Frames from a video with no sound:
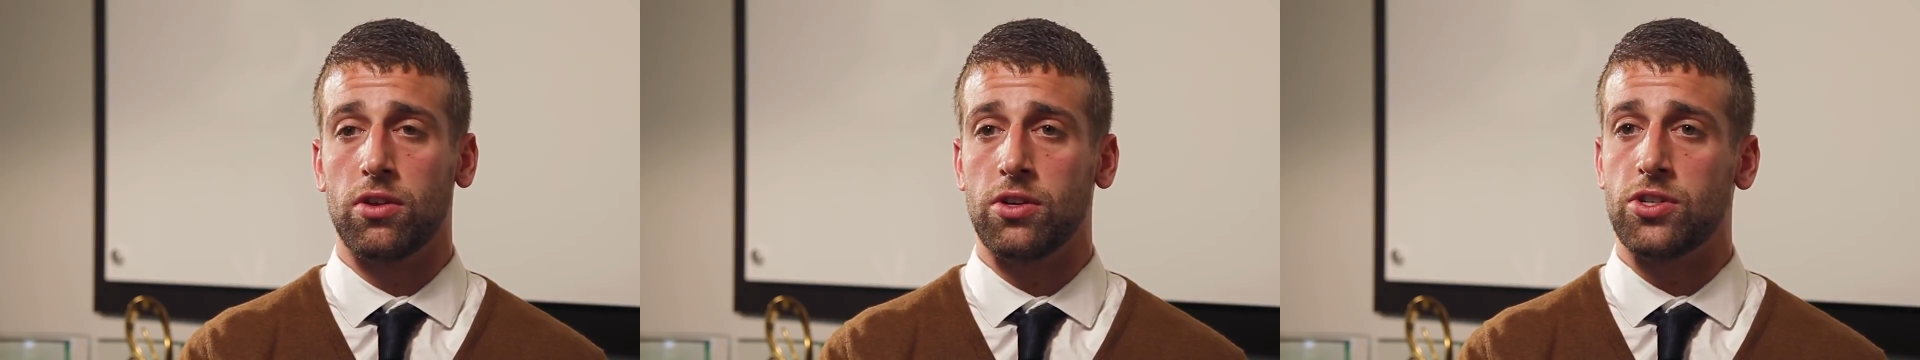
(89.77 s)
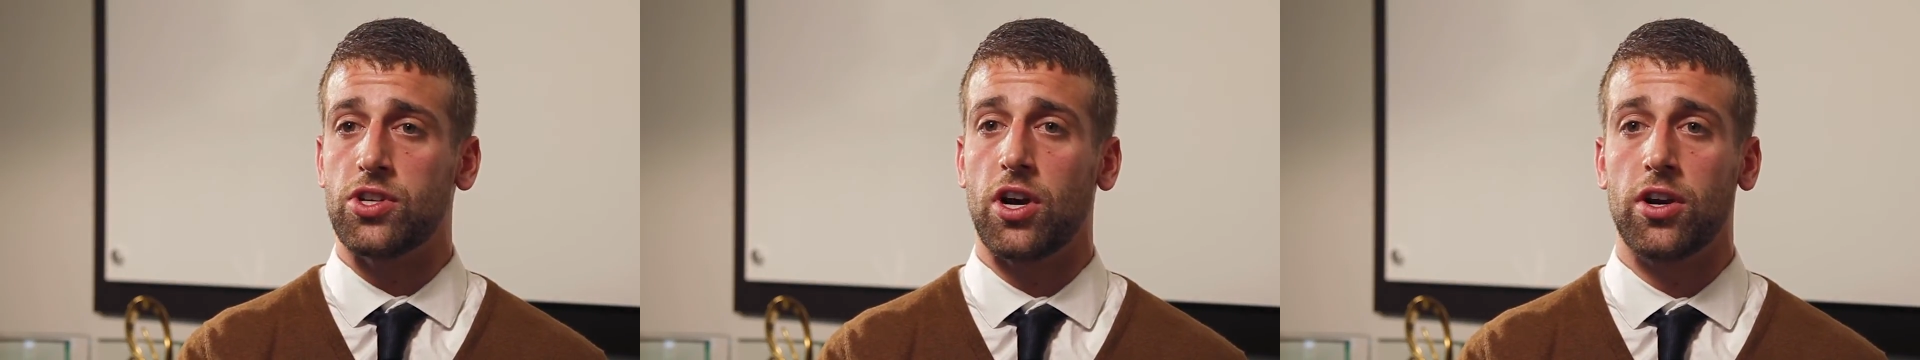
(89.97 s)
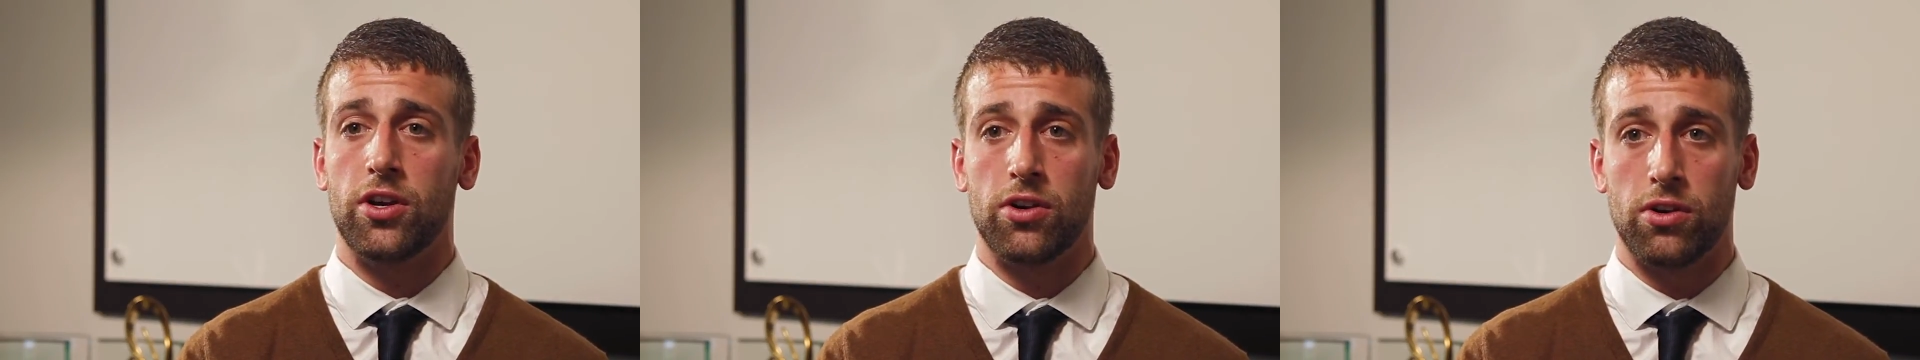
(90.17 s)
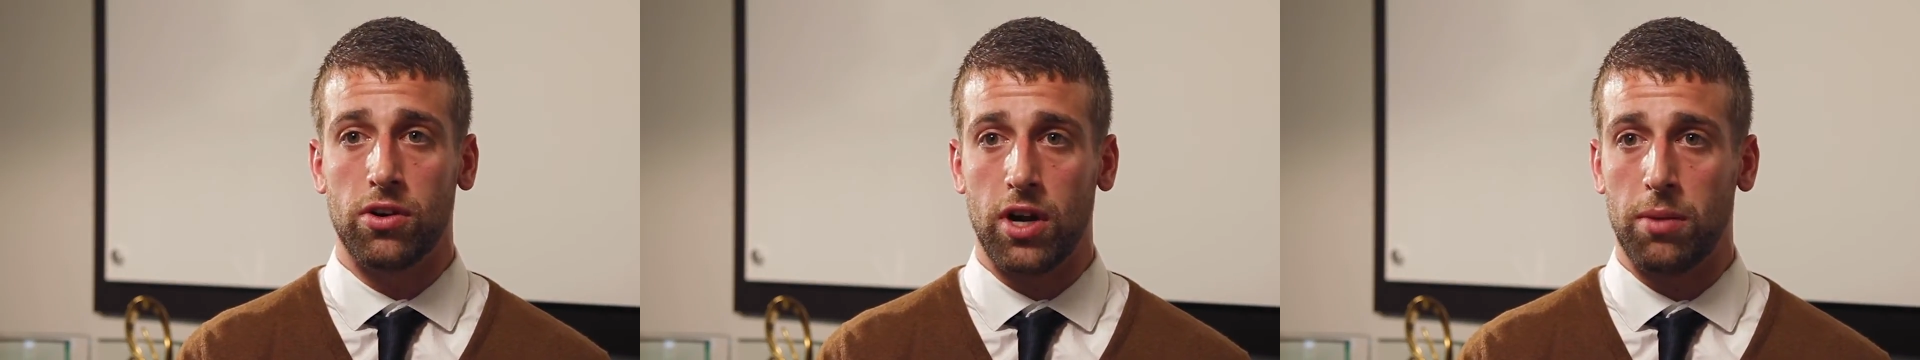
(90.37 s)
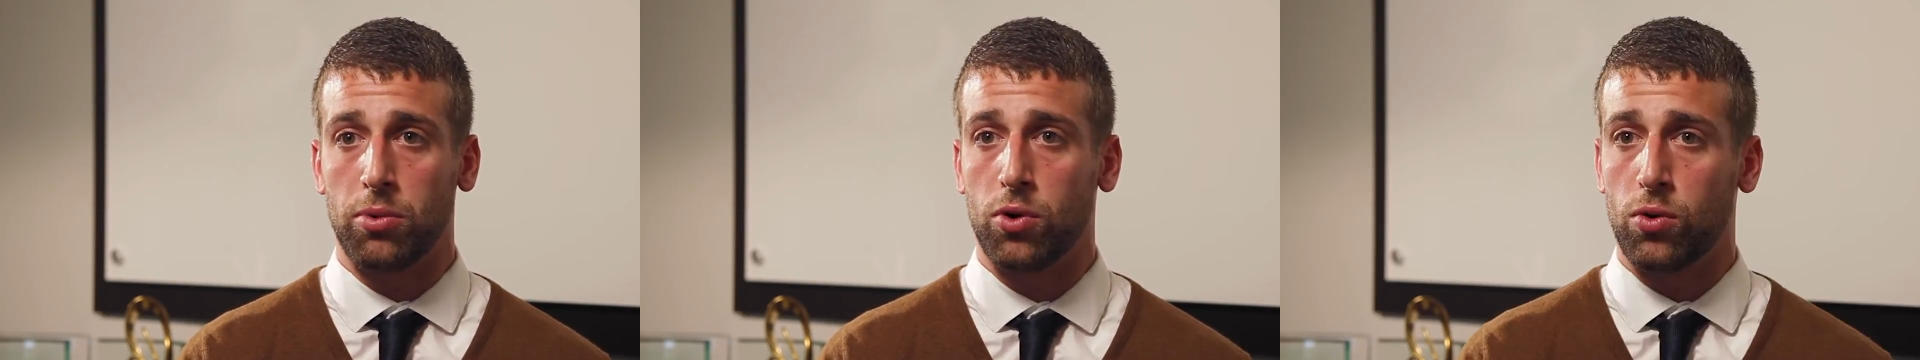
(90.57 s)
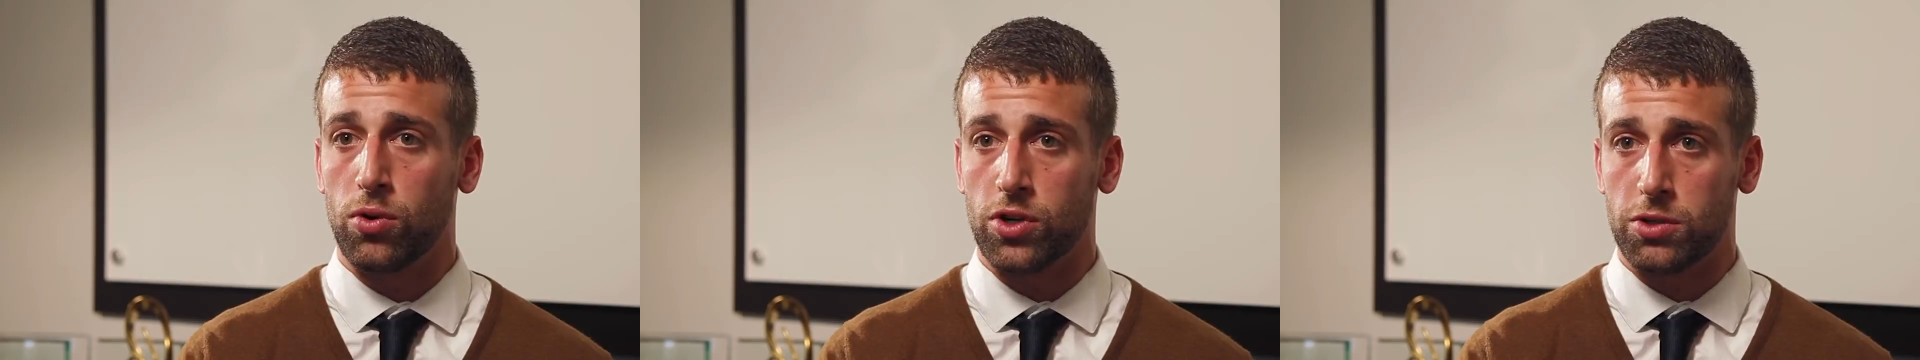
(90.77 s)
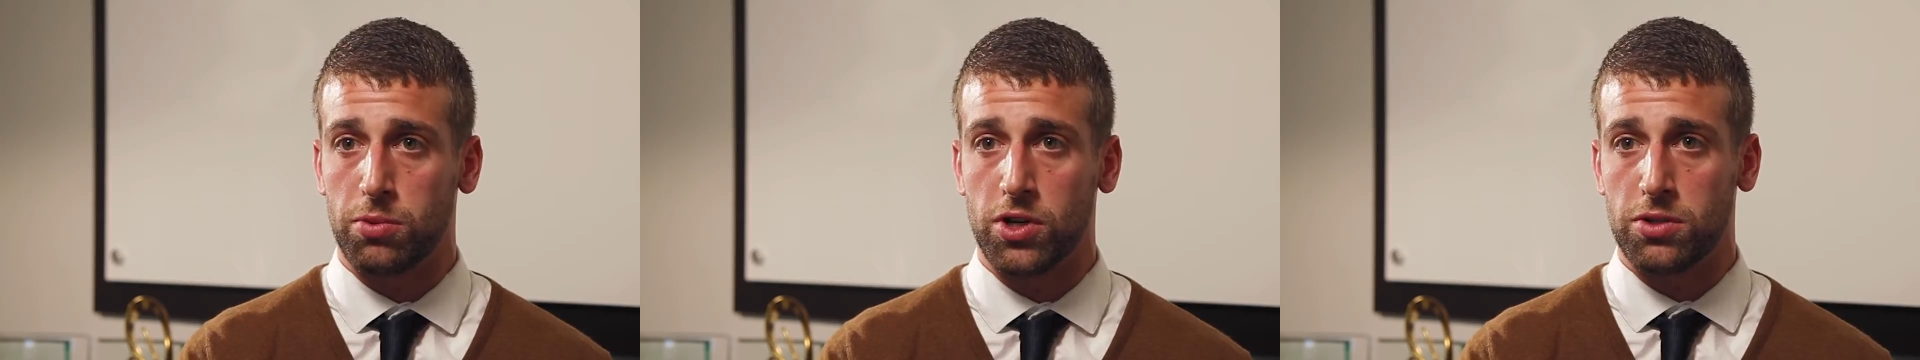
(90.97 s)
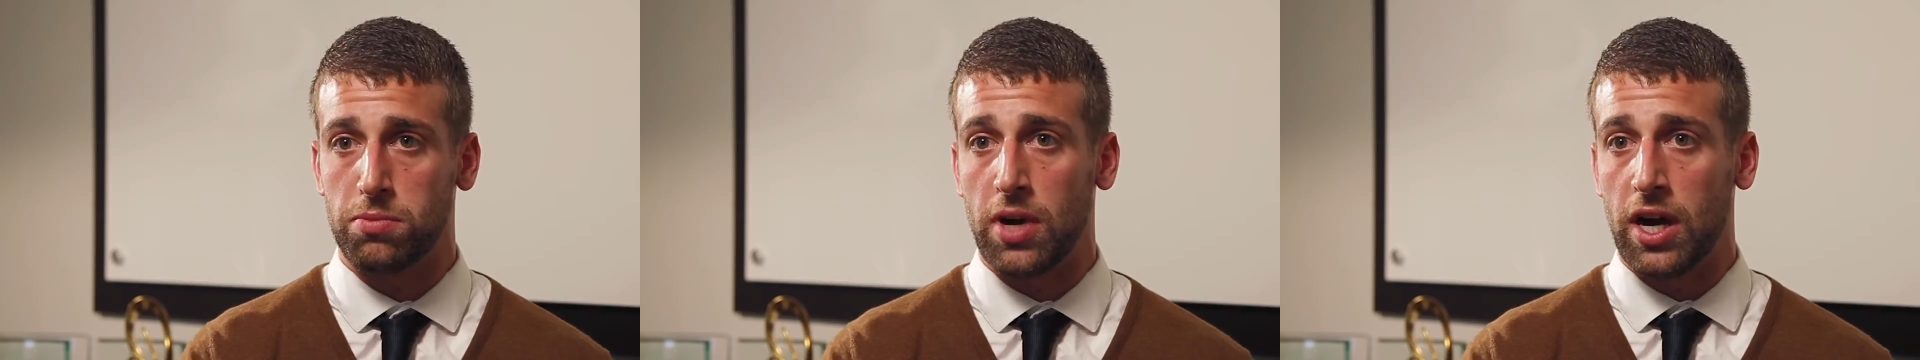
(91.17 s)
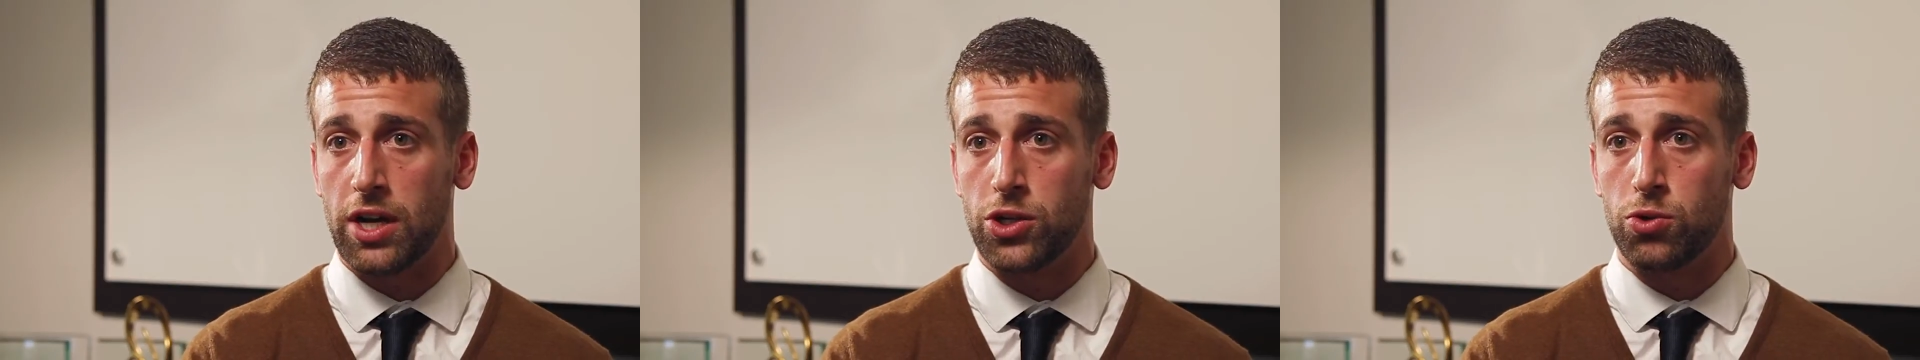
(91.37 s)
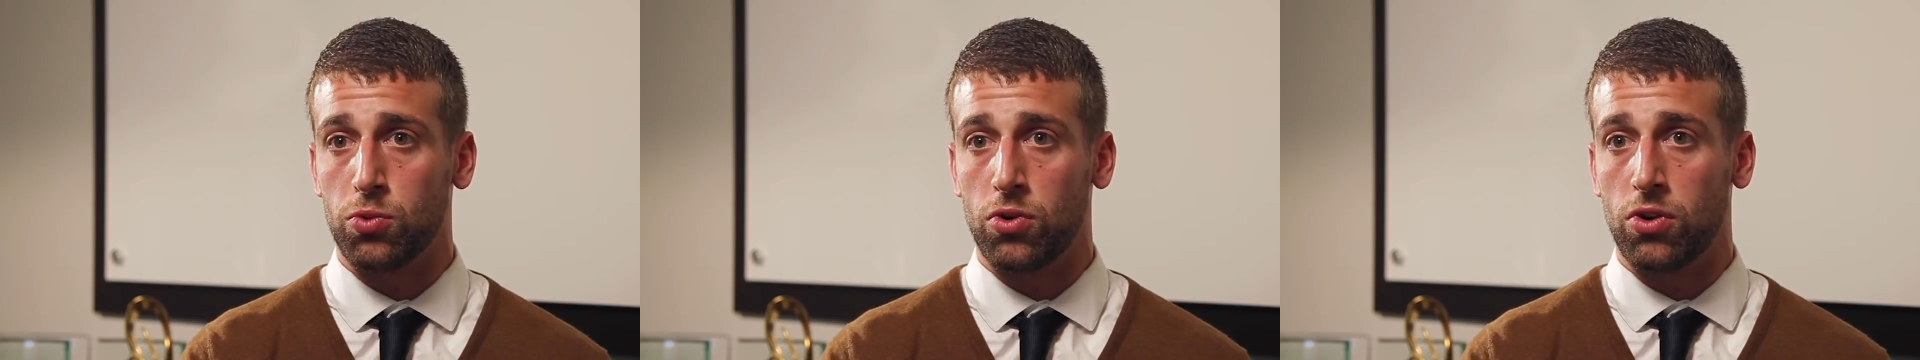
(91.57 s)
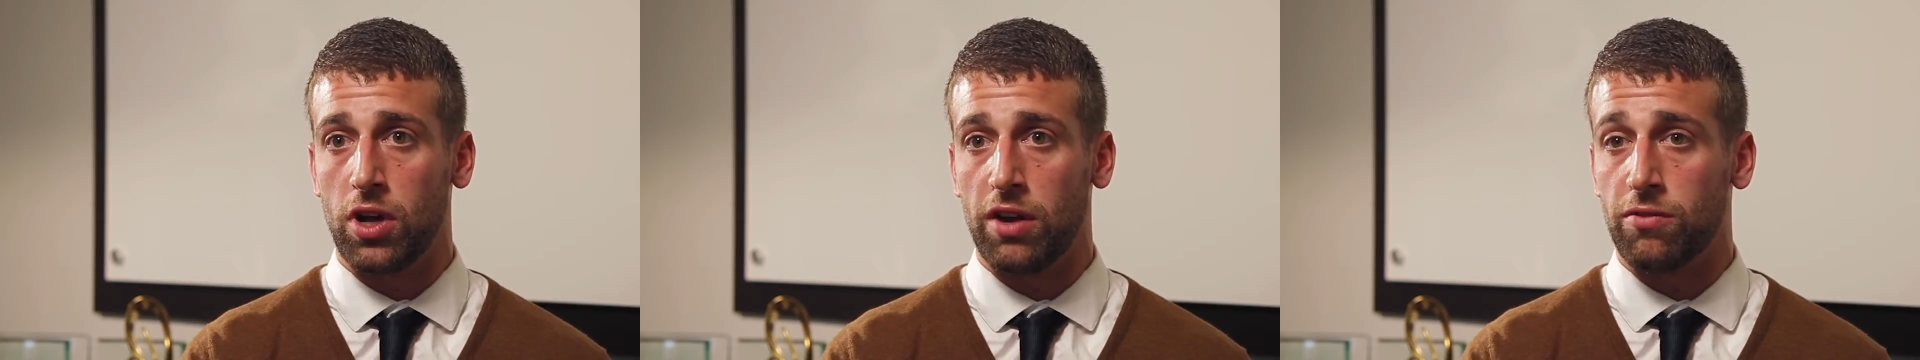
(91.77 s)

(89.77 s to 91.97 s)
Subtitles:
entire Epicor Express module,